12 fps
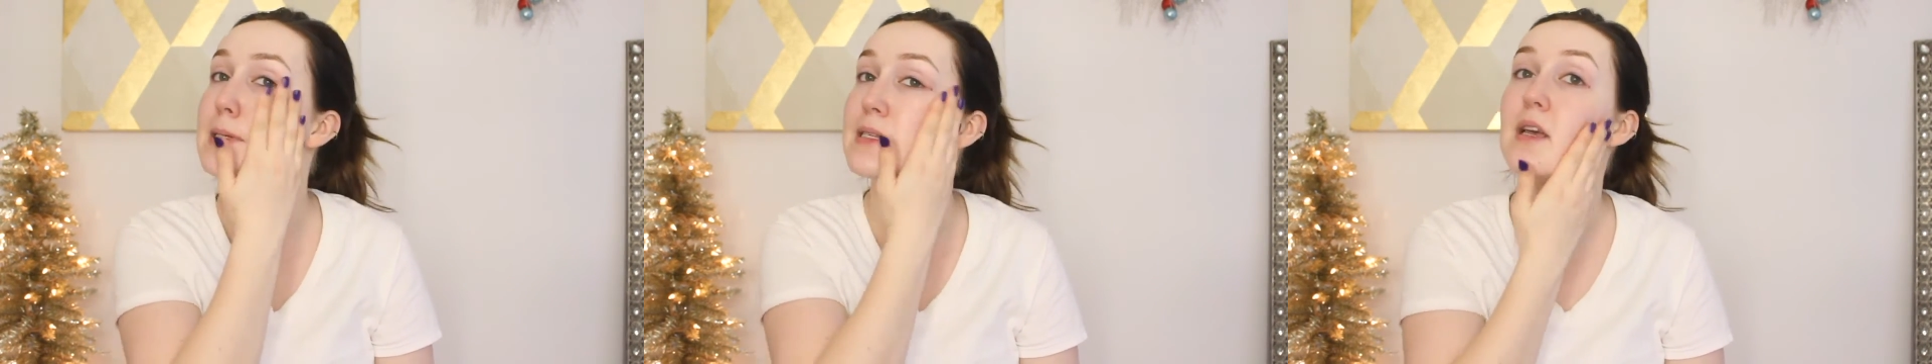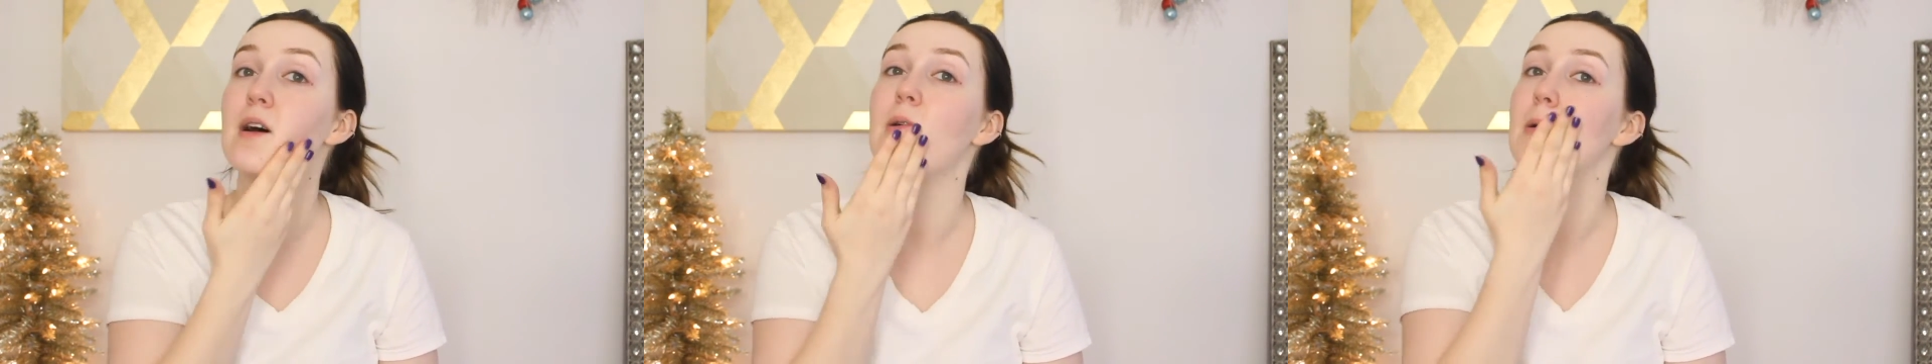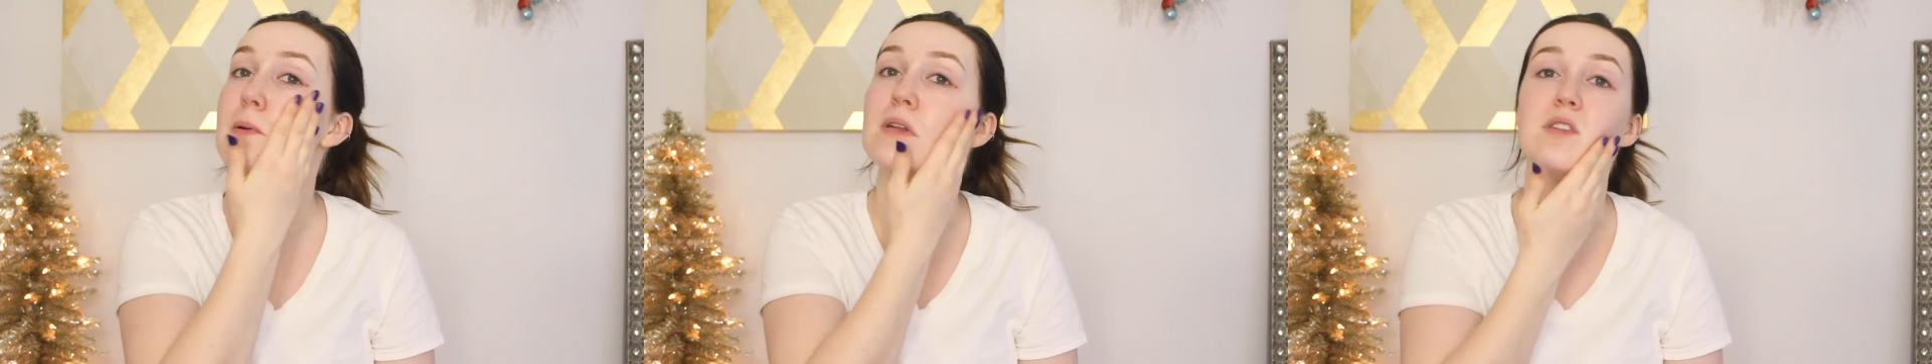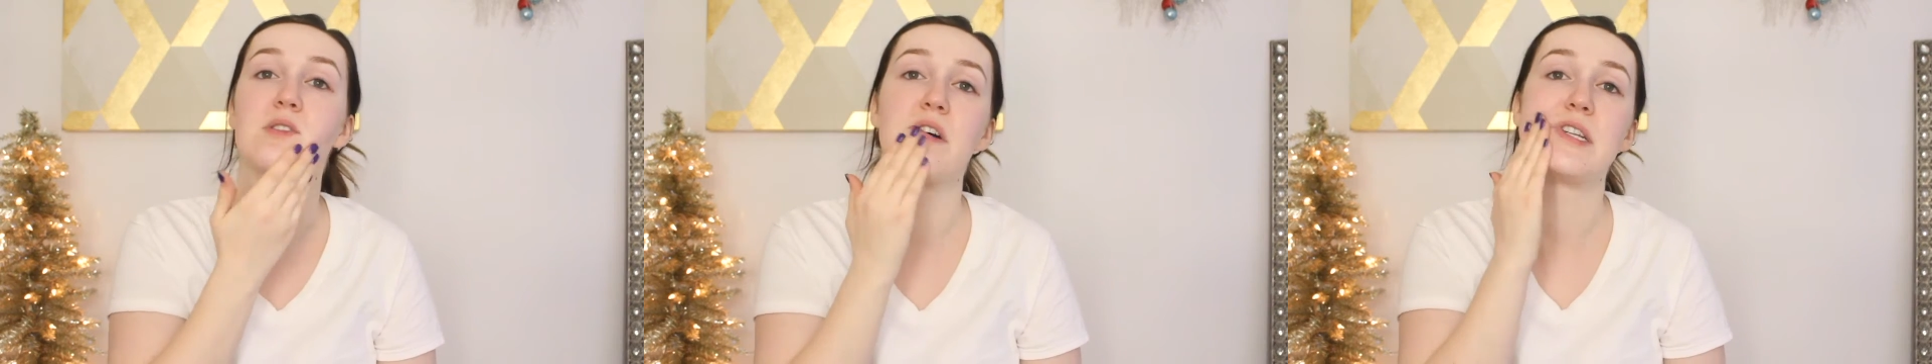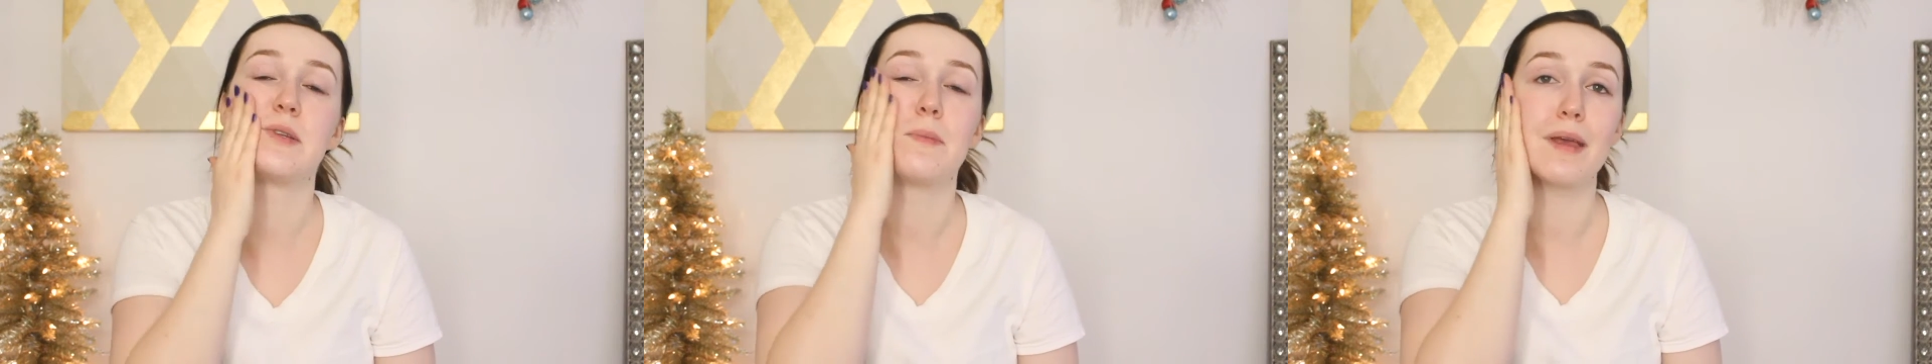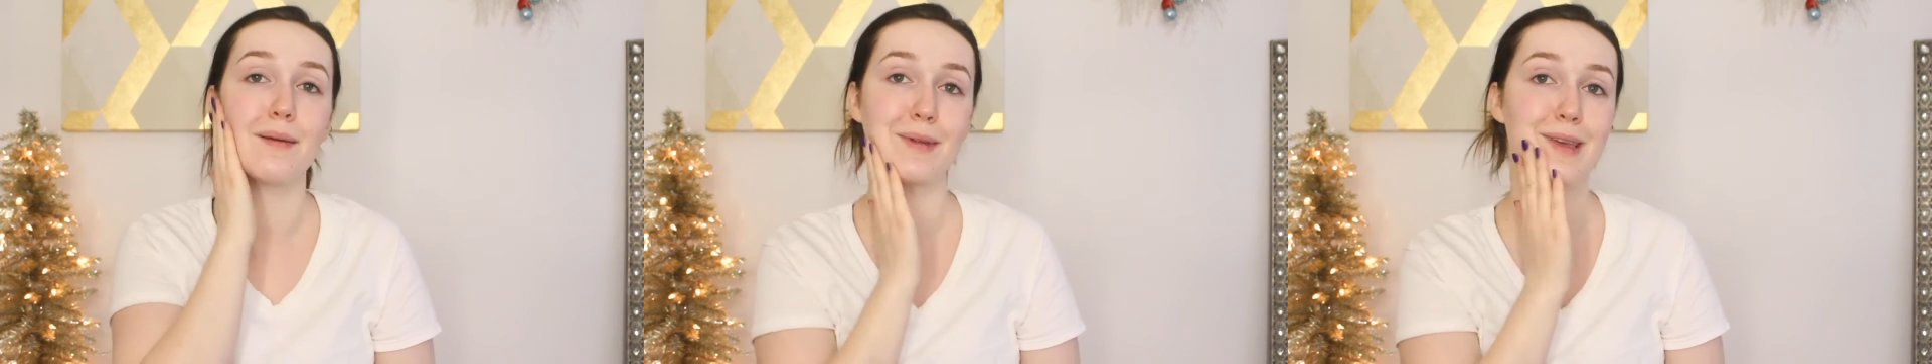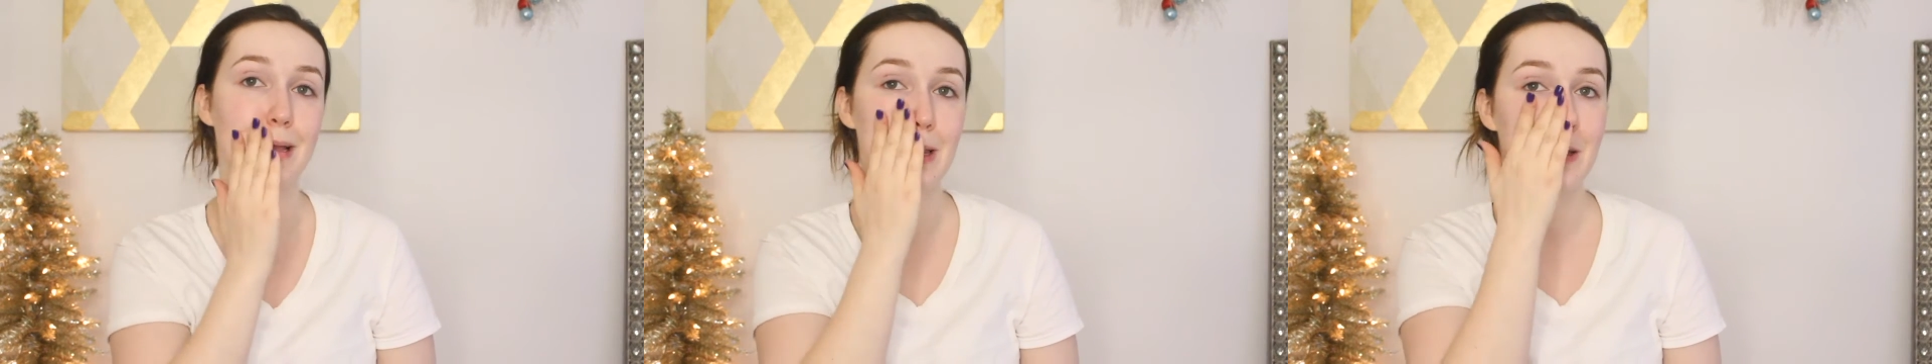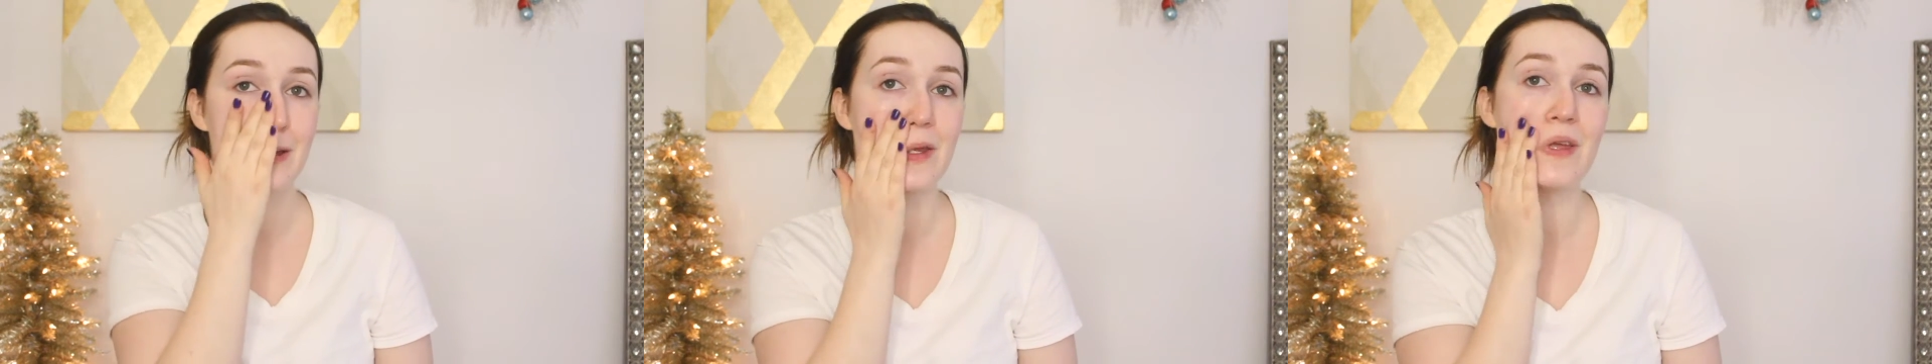So it is going to make me
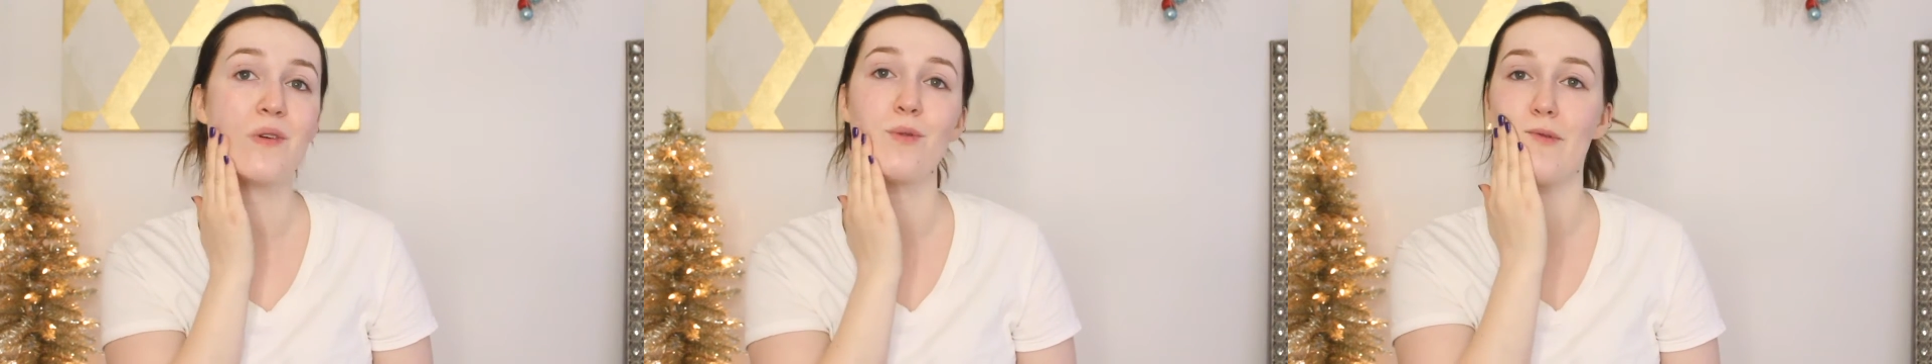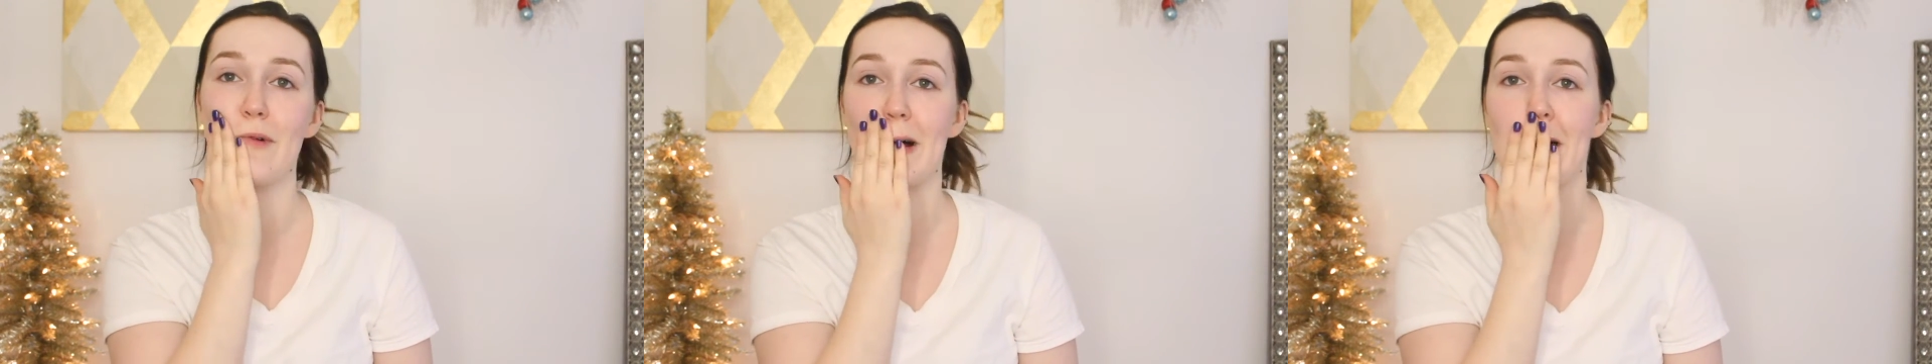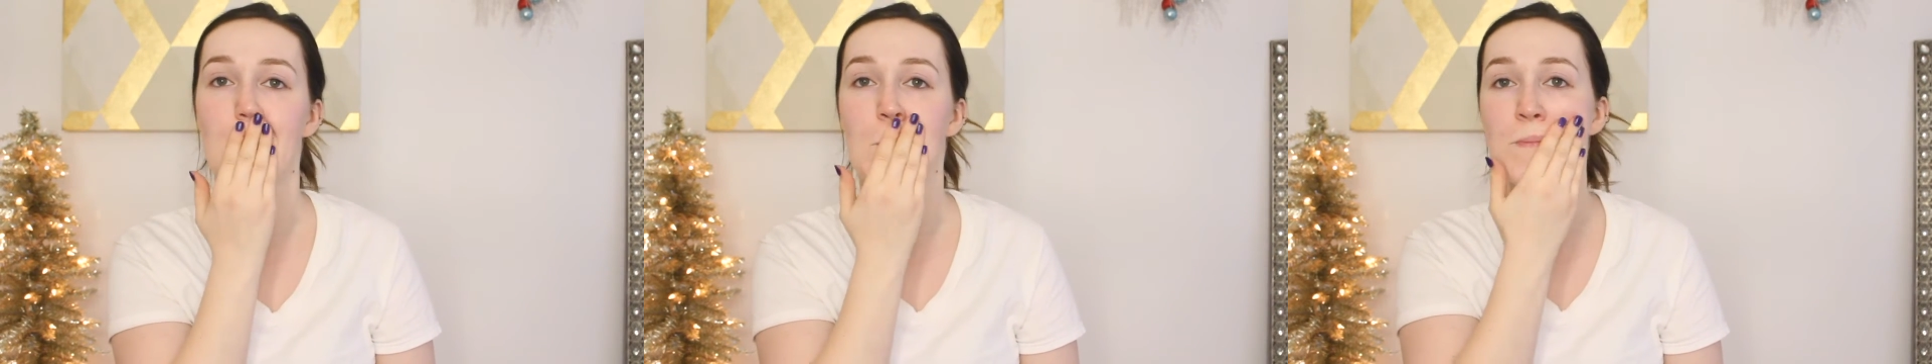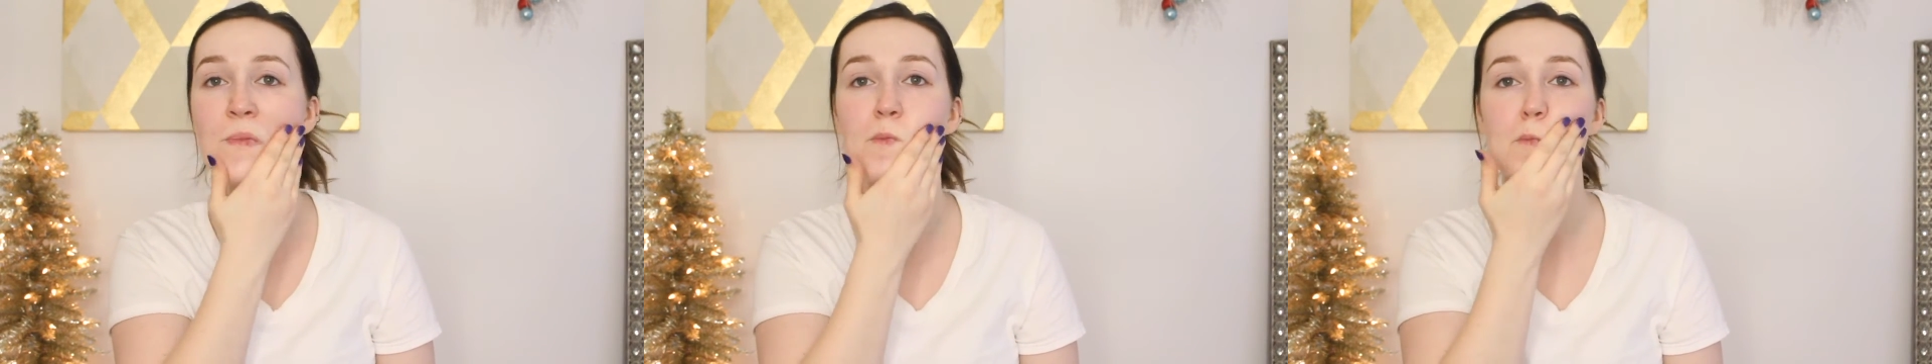look youthful.